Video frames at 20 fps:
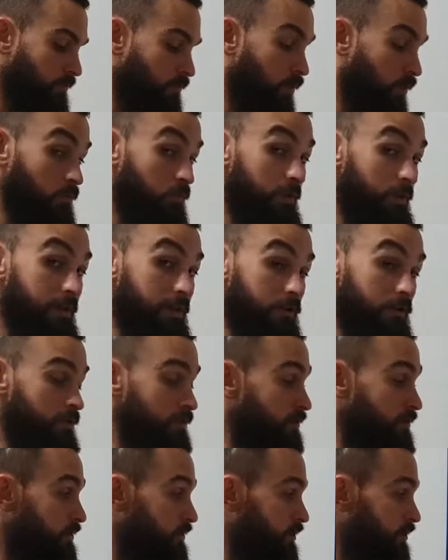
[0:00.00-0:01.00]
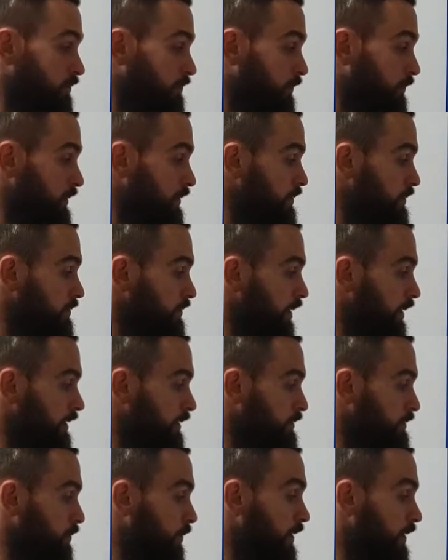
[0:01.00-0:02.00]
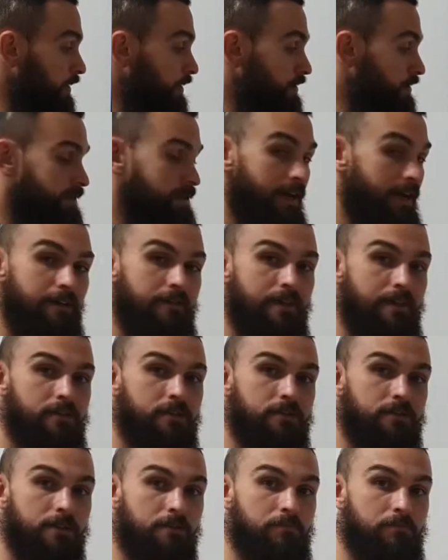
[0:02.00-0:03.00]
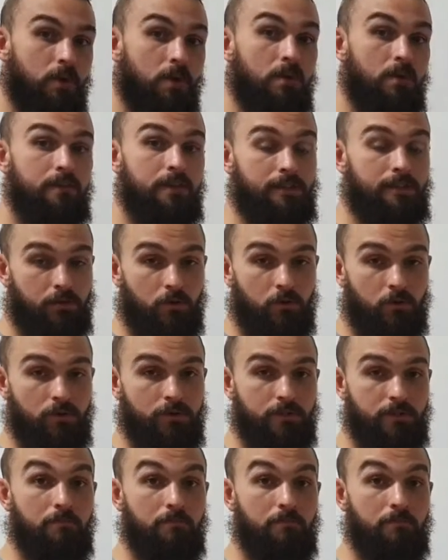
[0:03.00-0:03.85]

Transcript: what we use. So if we use like a 20 and 10, that's called a